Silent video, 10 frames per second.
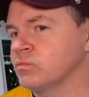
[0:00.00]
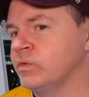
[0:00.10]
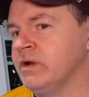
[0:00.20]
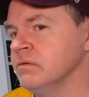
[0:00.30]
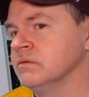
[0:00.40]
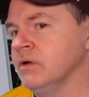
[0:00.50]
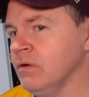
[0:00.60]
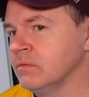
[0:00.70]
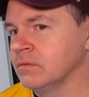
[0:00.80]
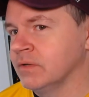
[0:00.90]
don't
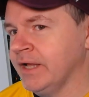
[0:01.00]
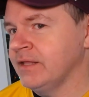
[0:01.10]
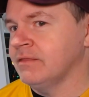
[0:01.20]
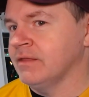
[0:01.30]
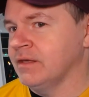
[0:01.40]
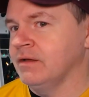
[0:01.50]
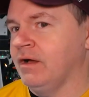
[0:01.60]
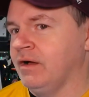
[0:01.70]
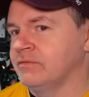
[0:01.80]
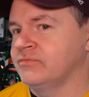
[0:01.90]
know
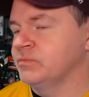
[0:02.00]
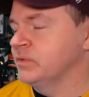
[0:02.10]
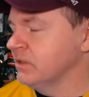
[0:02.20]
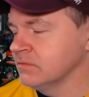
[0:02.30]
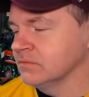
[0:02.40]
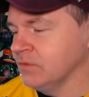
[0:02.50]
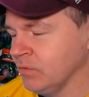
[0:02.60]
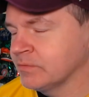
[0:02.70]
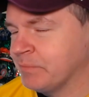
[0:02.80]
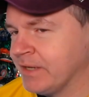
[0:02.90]

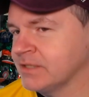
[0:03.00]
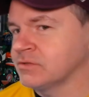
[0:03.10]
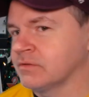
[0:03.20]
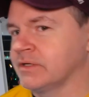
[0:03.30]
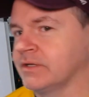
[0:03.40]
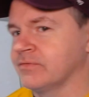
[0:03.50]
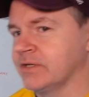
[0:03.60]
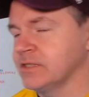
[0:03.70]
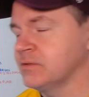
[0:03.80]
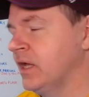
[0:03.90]
the backstory
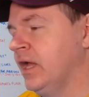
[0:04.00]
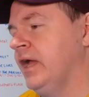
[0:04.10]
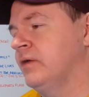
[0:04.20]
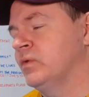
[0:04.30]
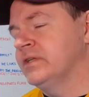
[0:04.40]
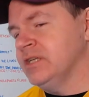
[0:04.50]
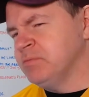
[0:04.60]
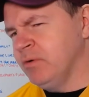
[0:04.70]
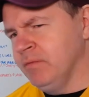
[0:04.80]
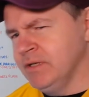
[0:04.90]
for when
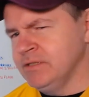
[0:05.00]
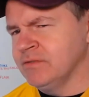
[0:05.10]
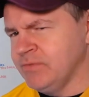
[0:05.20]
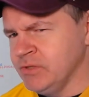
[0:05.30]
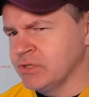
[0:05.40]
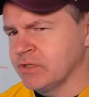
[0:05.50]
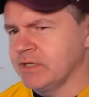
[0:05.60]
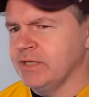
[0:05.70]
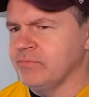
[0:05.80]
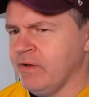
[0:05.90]
Despero went to the future,
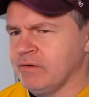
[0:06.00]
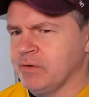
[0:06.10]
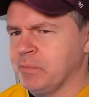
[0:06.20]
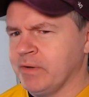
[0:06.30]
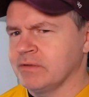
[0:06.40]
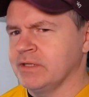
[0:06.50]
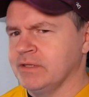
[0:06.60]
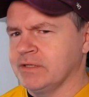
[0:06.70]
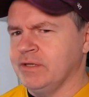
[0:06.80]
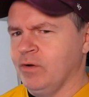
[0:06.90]
he found out apparently
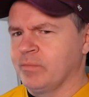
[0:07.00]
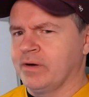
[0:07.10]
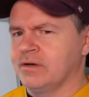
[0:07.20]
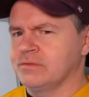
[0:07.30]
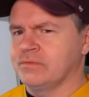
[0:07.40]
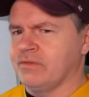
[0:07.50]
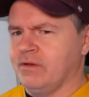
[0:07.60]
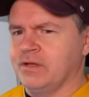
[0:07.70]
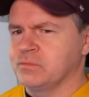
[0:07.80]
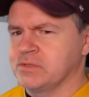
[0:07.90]
that Eobard
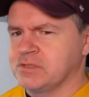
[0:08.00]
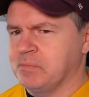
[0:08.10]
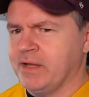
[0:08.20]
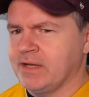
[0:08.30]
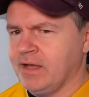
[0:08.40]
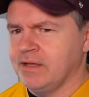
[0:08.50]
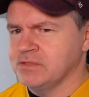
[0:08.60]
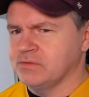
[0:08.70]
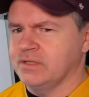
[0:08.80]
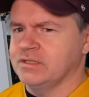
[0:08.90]
Thawne was the bad guy, and
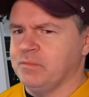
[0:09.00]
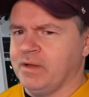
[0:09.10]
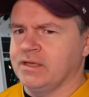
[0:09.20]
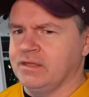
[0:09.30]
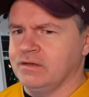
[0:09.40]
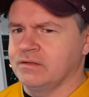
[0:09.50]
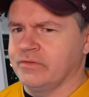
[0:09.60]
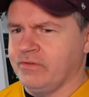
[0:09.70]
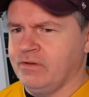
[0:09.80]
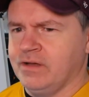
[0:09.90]
so he had to come back and kill
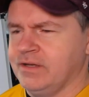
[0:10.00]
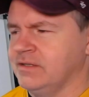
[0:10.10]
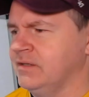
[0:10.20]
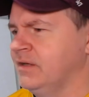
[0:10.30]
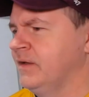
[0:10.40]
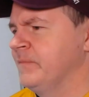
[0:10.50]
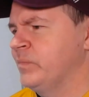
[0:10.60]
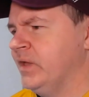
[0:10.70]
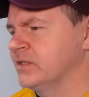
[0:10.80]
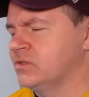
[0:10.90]
Thawne. And
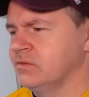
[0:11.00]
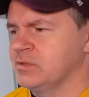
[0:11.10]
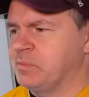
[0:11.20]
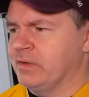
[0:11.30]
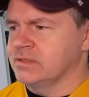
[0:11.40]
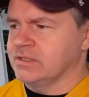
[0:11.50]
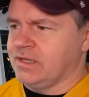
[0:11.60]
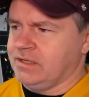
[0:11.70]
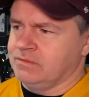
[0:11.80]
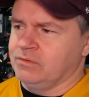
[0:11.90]
as soon as Barry's
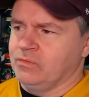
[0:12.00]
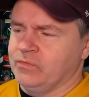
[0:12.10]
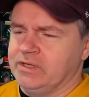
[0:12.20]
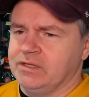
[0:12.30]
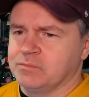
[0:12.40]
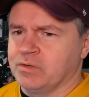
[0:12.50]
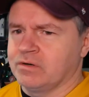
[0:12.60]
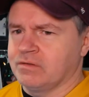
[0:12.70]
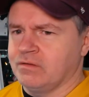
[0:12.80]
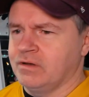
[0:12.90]
like, I don't know if we need to
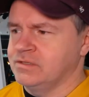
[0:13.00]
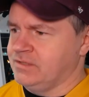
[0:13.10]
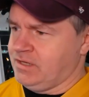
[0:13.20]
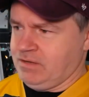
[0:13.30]
murder Thawne, he's like,